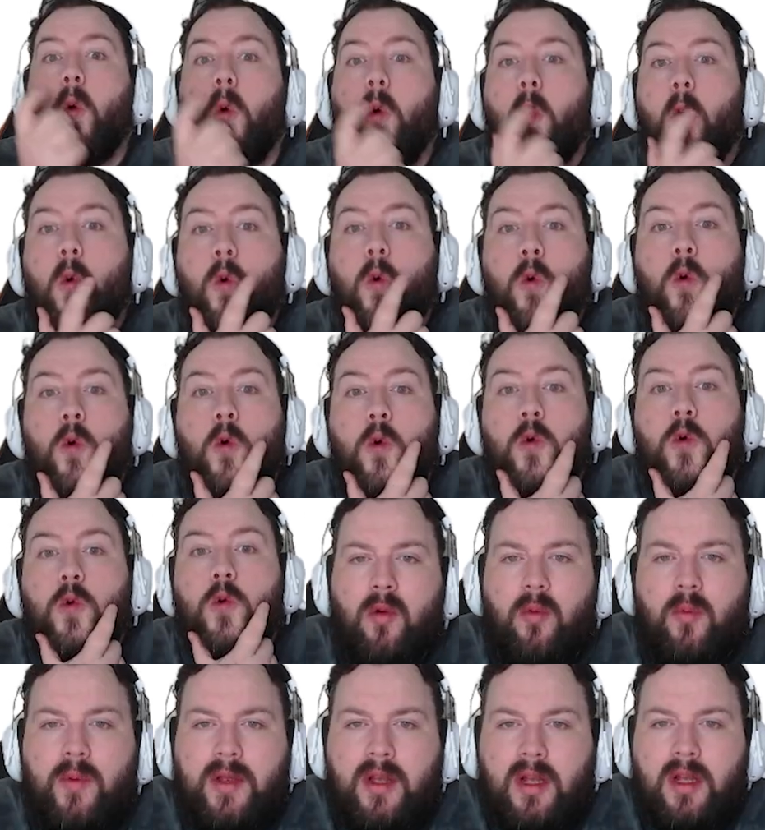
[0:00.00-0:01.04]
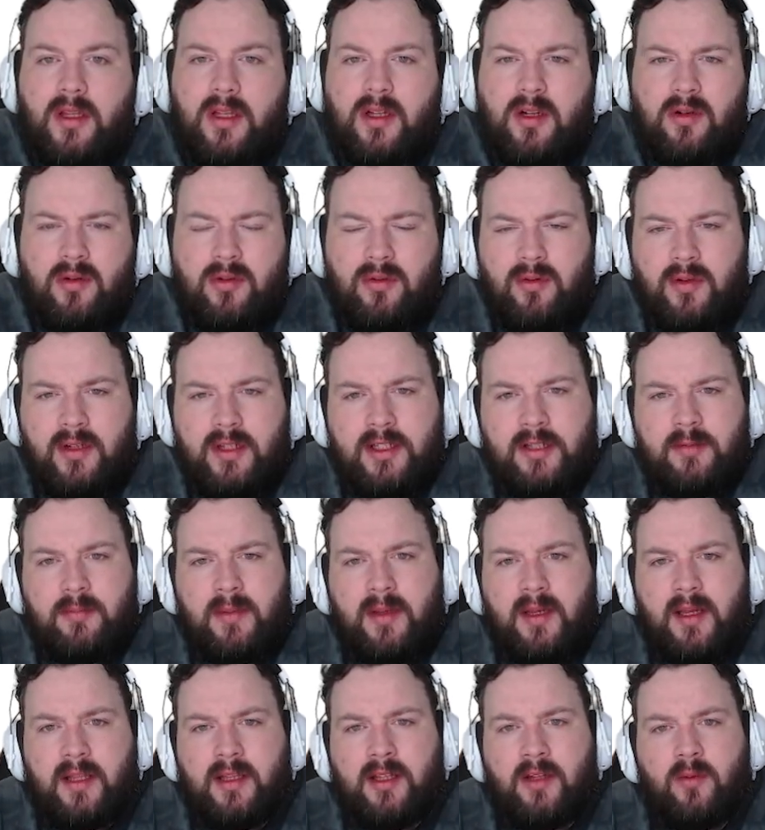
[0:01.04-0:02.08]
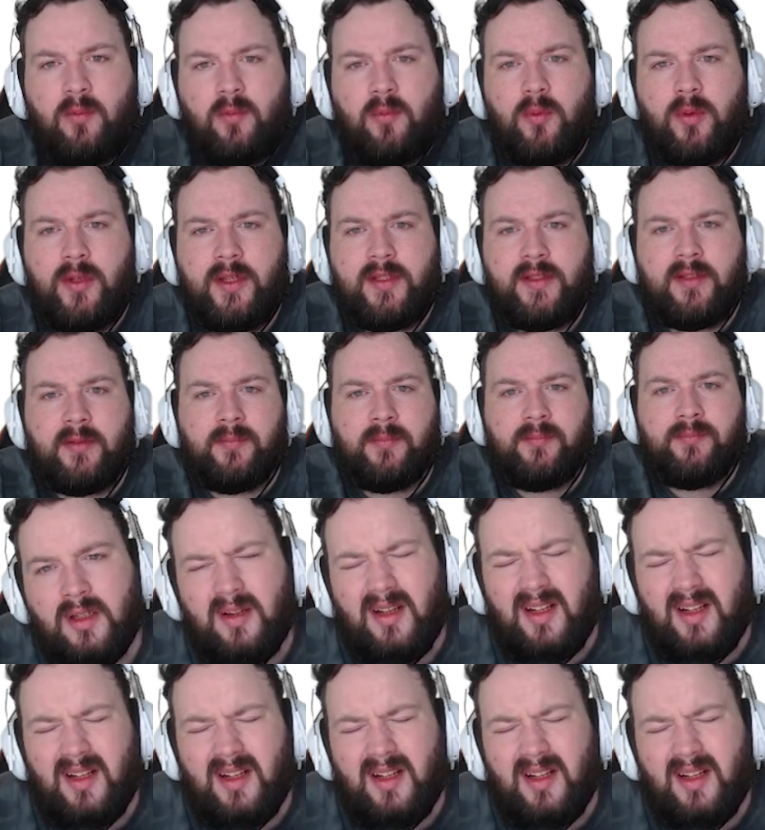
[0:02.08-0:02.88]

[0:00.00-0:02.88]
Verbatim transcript: Ooh. Oh, we got the charisma and the wisdom.